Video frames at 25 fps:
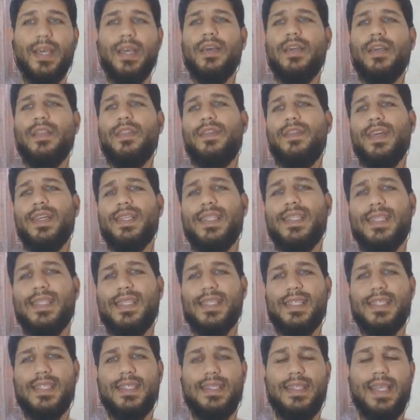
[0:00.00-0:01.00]
This
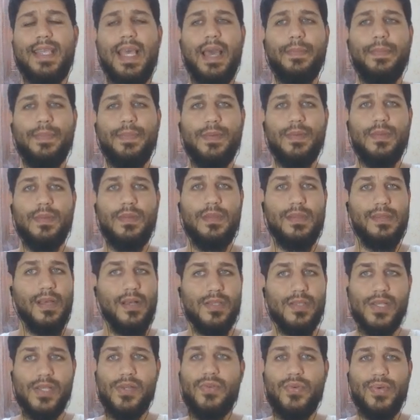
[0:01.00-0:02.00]
step
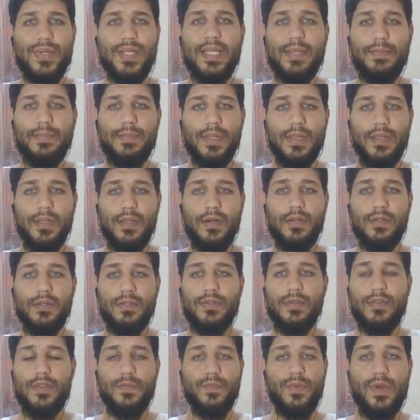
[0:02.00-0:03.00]
doesn't really belong to
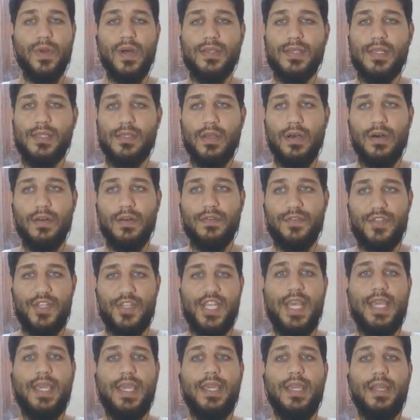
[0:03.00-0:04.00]
the process of
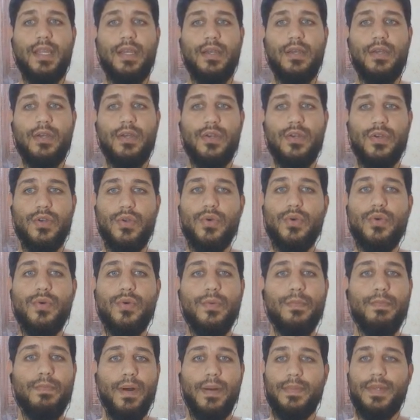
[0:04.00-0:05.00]
checking new
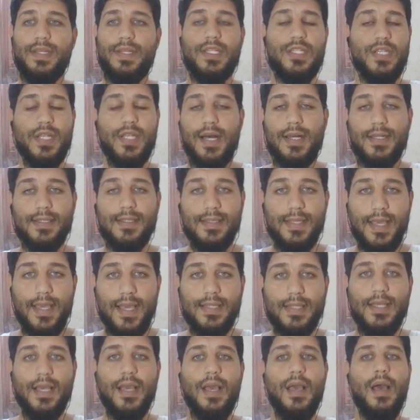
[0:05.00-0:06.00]
published
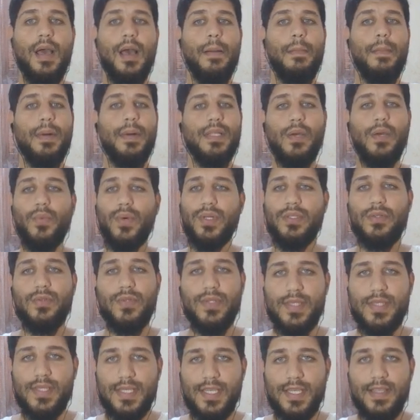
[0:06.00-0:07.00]
content, but I want you to
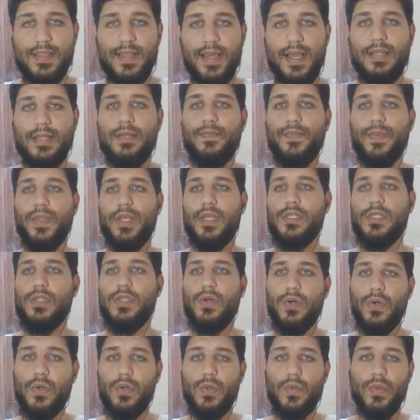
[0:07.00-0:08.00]
see that.
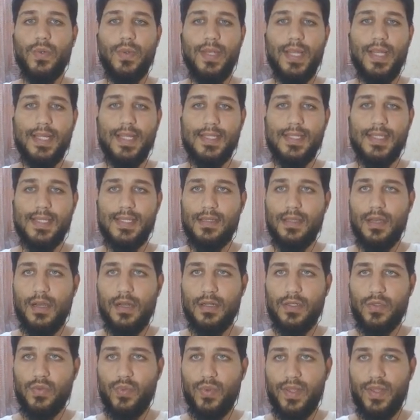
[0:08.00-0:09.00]
So let's
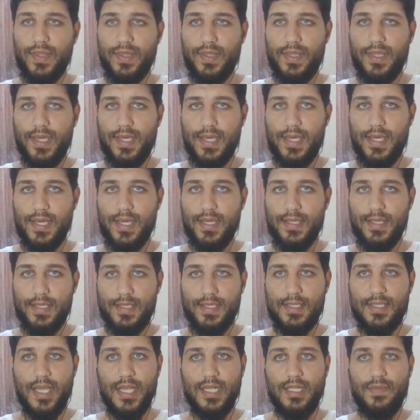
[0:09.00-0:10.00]
start with the
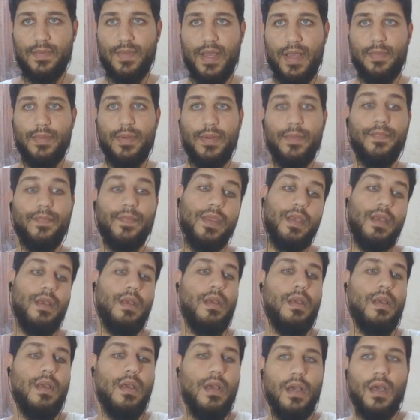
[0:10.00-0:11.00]
sitemap.
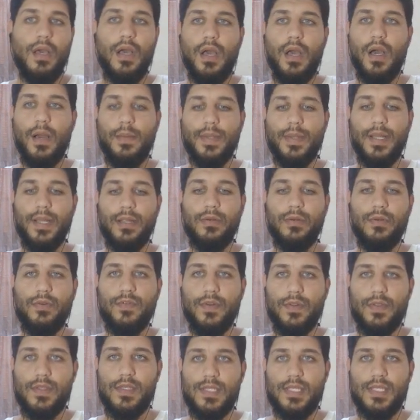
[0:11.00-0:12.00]
I'm going to look
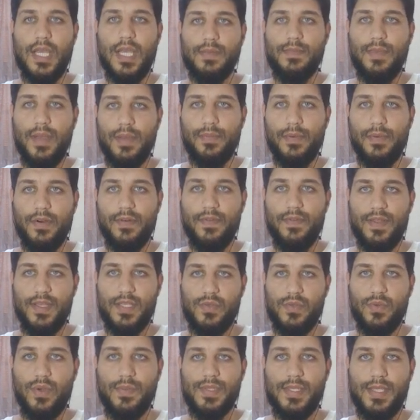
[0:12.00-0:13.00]
for the sitemap of this
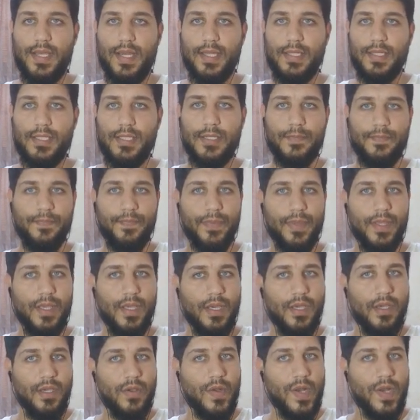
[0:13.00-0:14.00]
website.
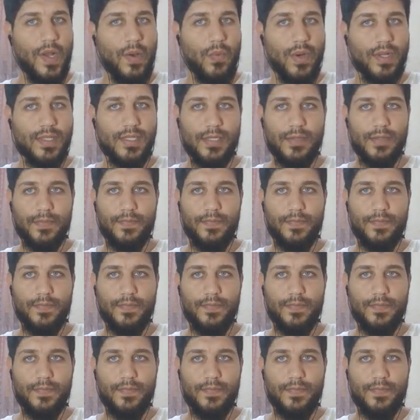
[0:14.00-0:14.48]
You know what?